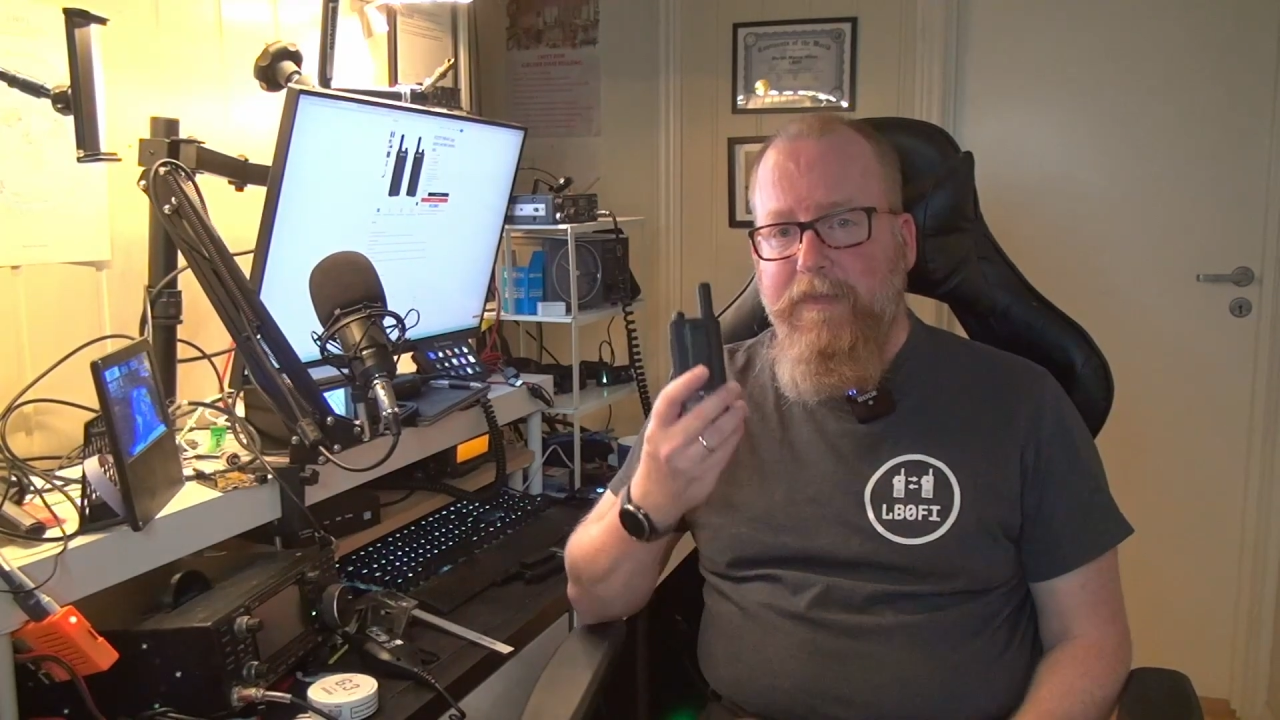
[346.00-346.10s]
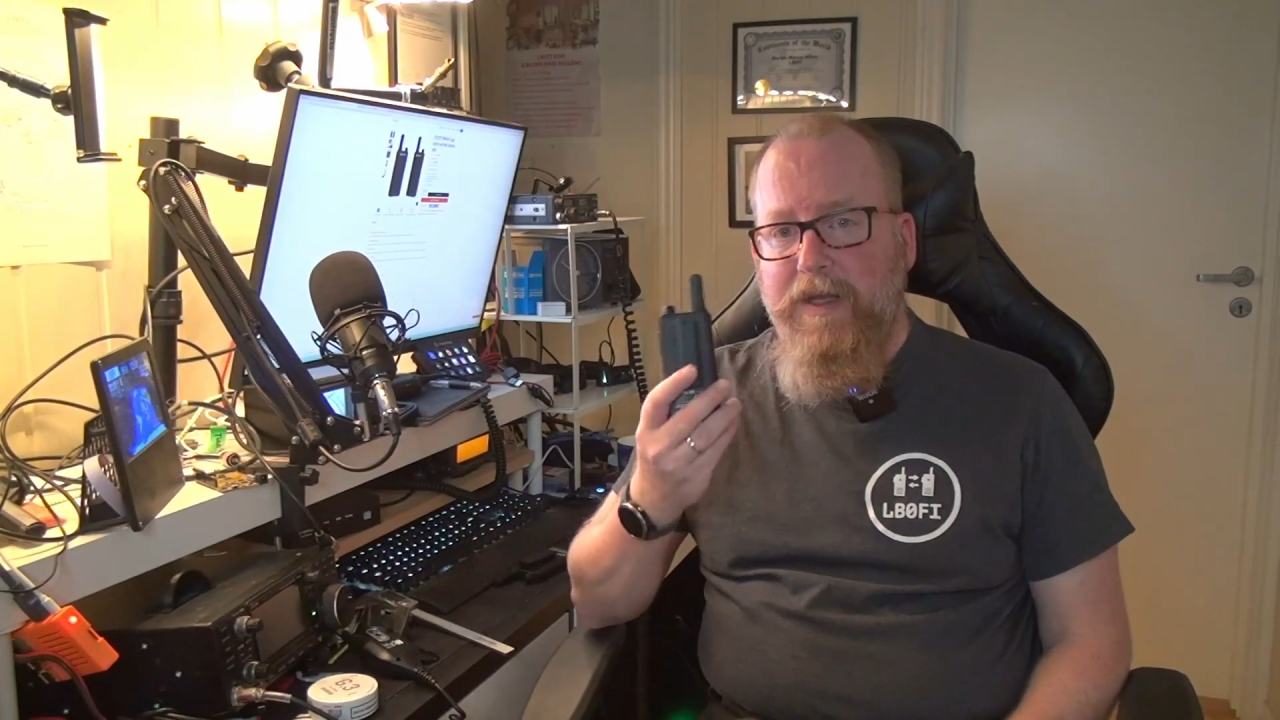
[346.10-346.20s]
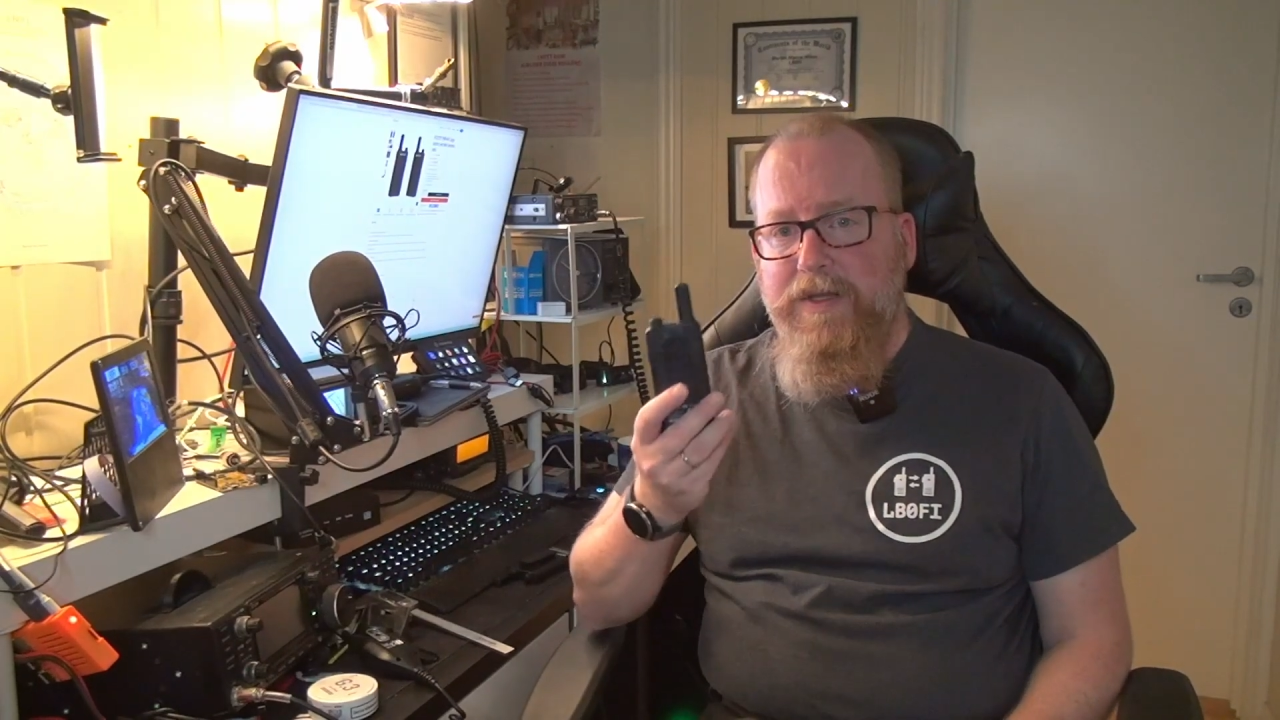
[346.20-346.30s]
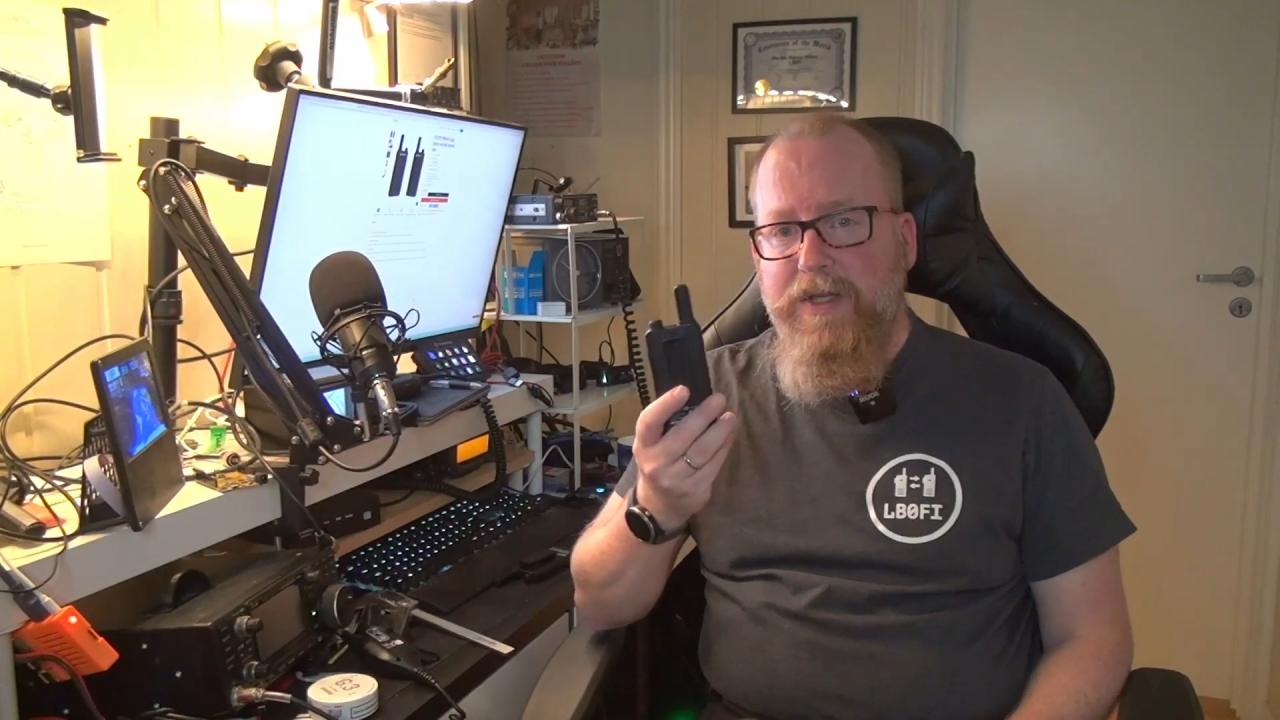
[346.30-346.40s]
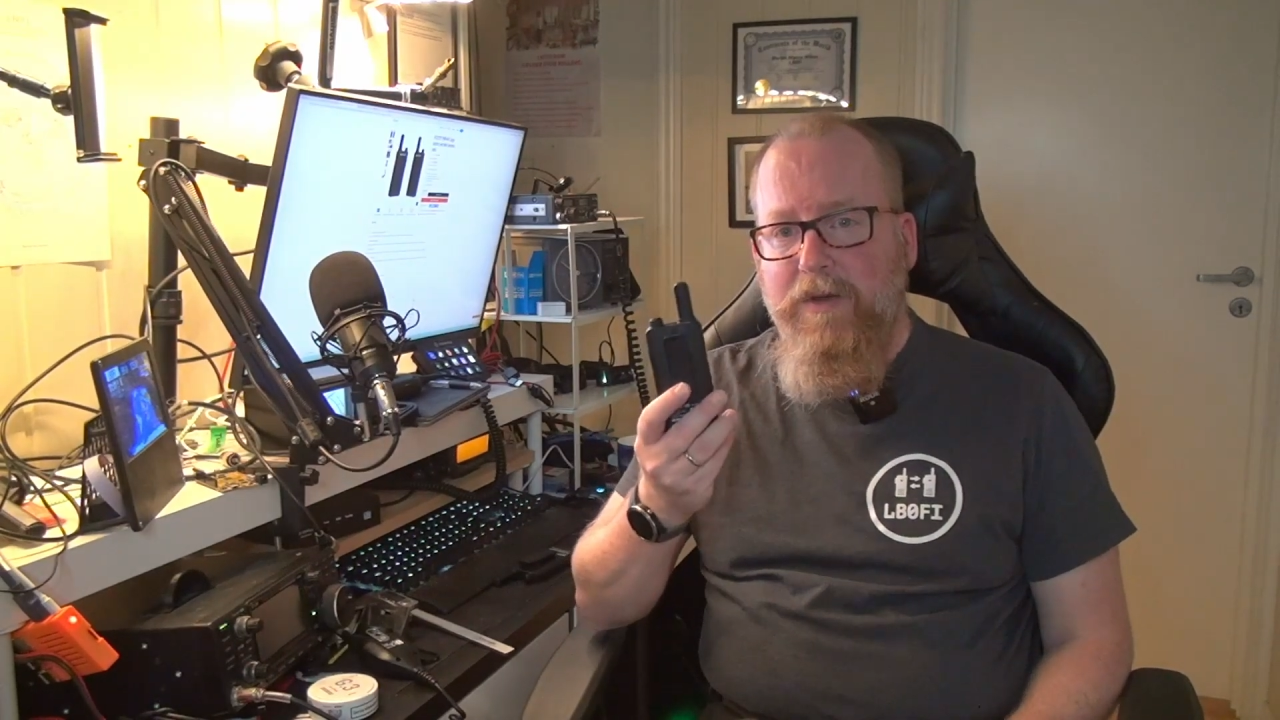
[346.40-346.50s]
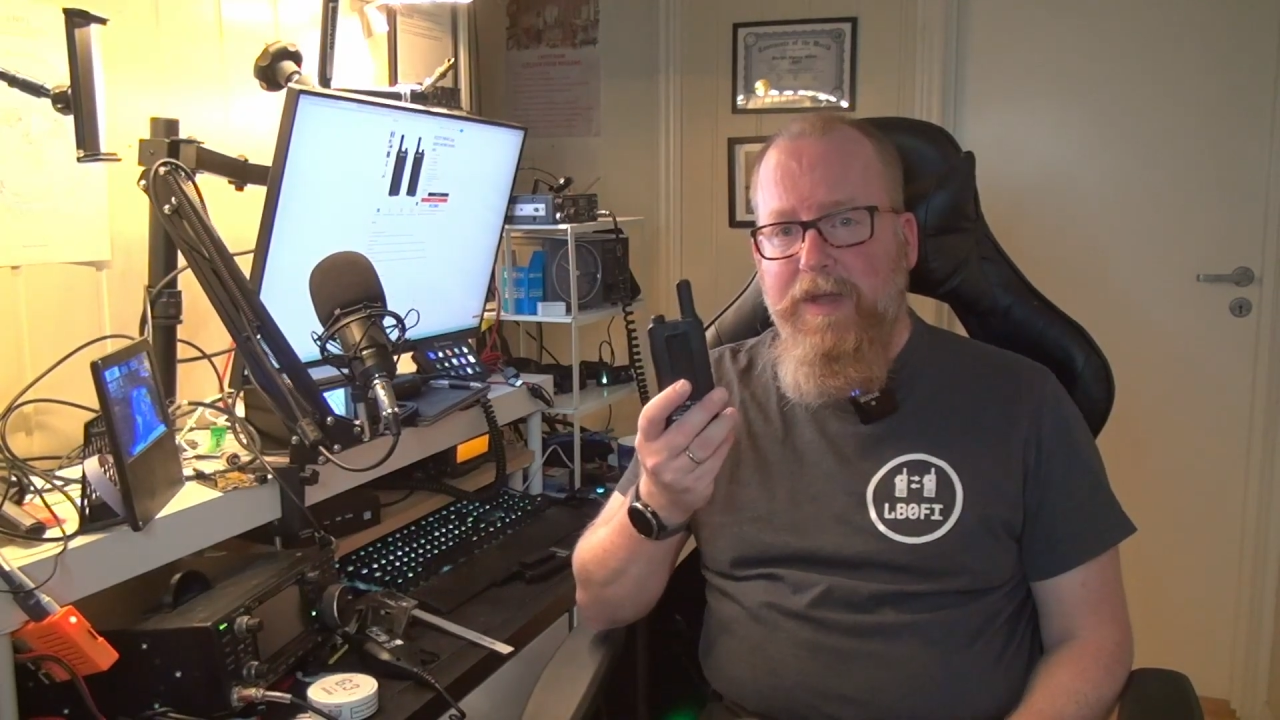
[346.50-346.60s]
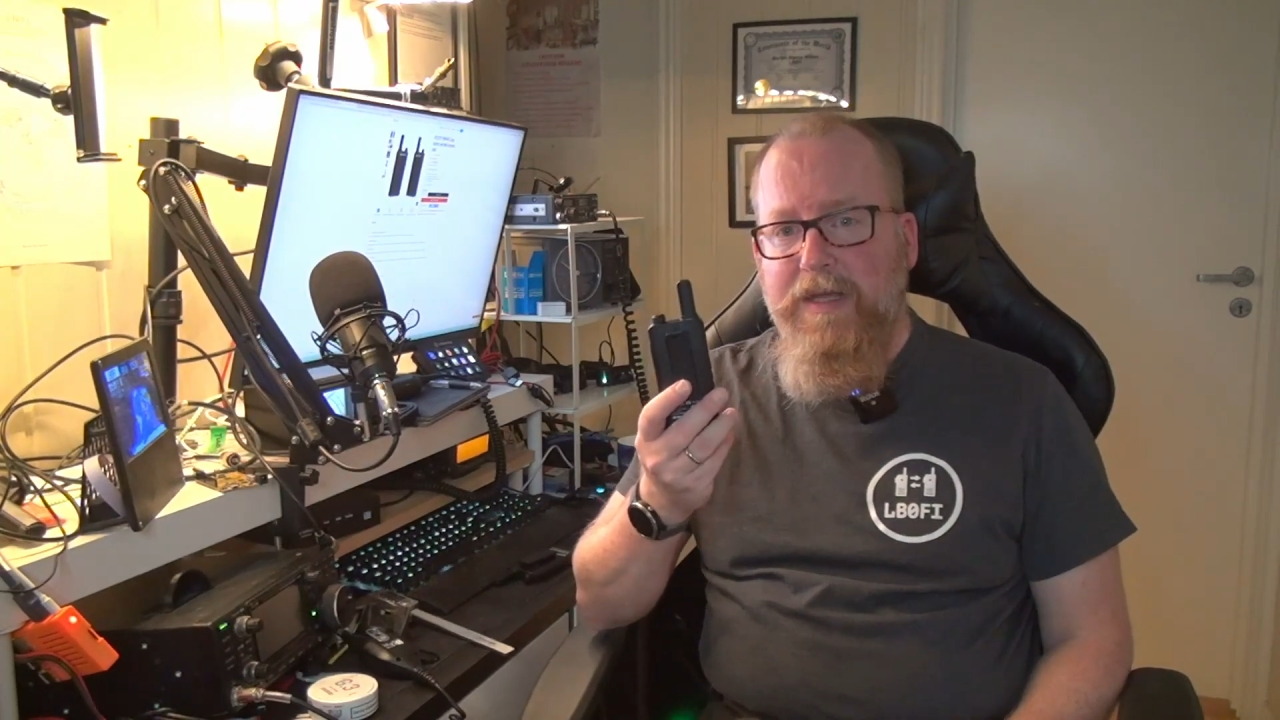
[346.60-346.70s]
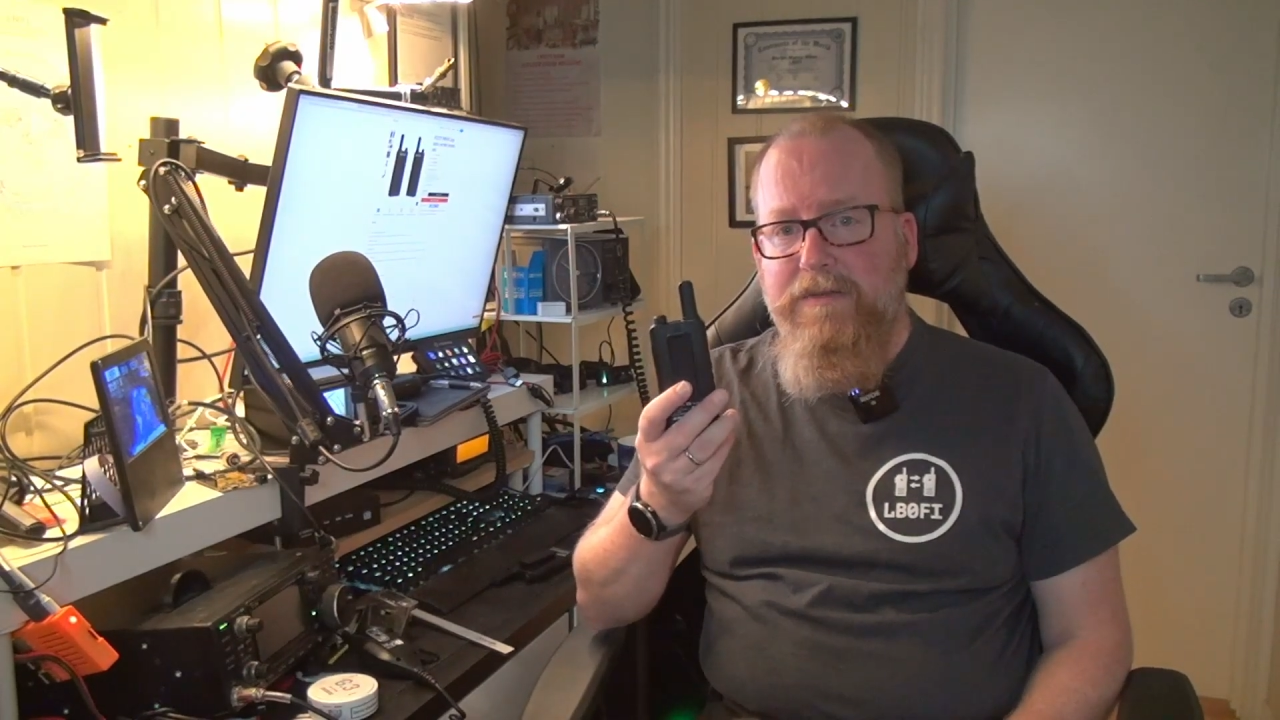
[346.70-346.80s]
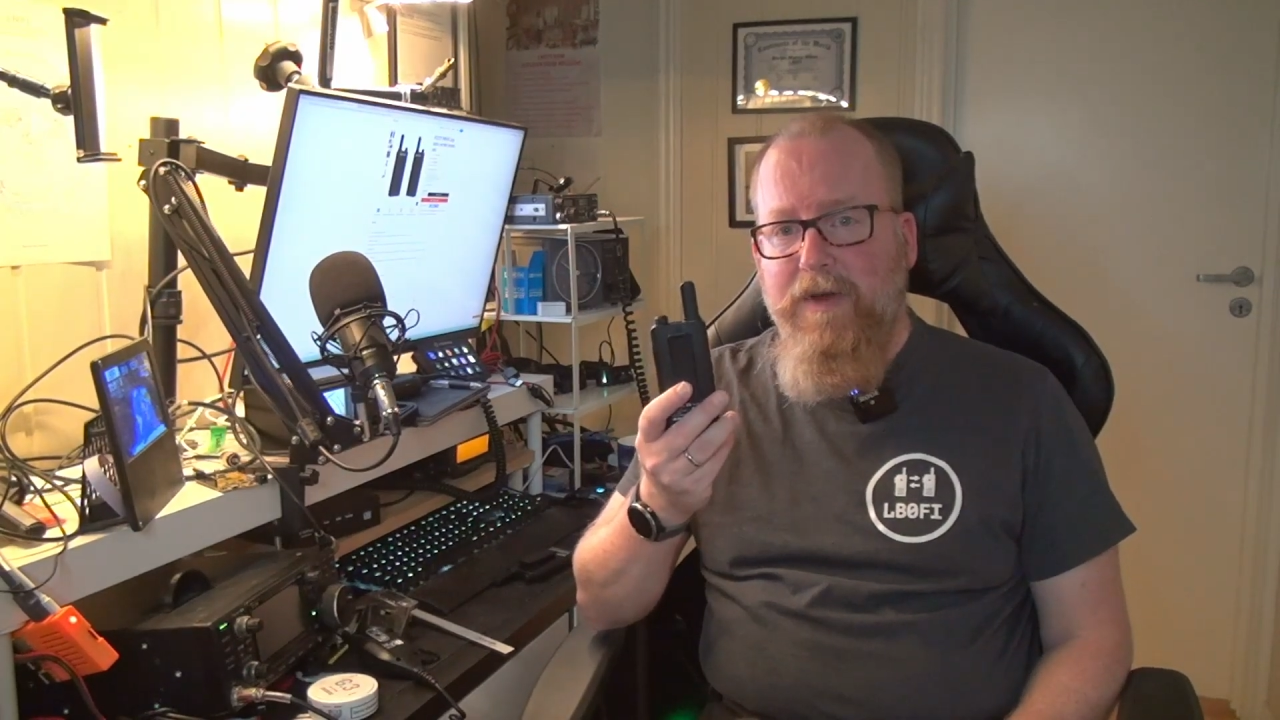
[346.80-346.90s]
So these